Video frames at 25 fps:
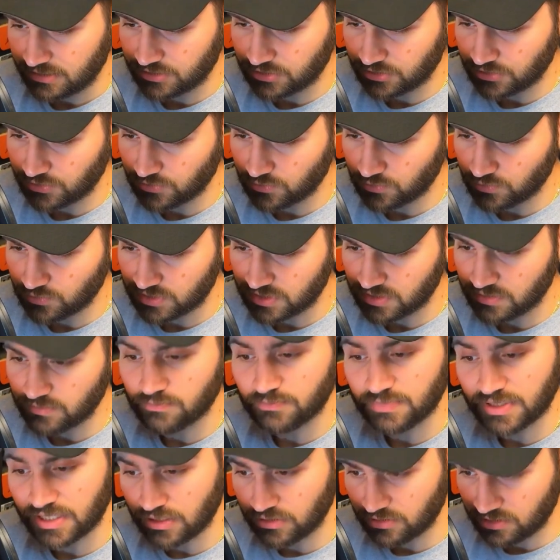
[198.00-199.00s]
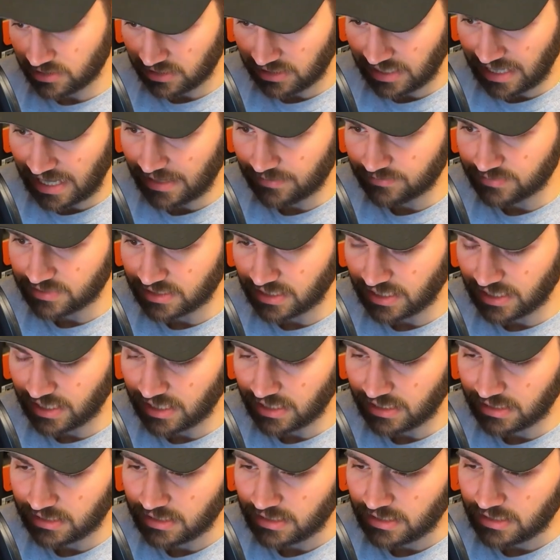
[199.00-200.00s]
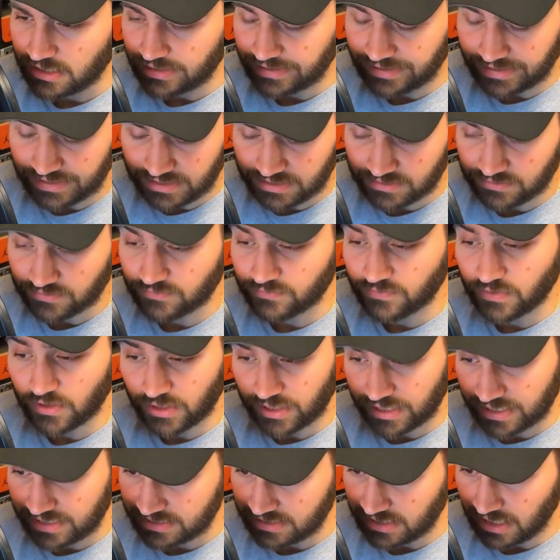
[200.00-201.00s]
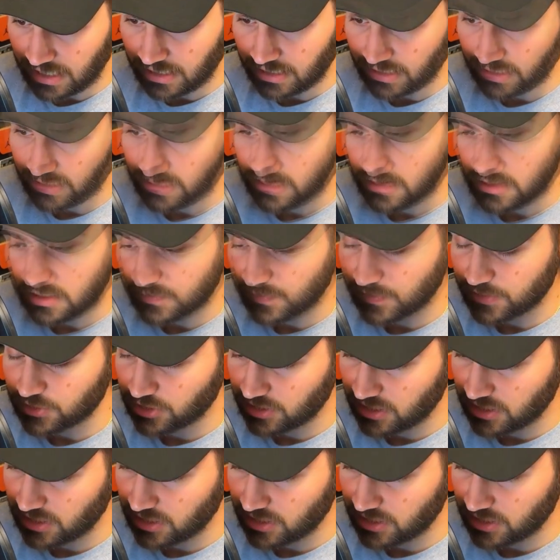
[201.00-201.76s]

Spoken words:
do some bigger collabs again is very exciting, especially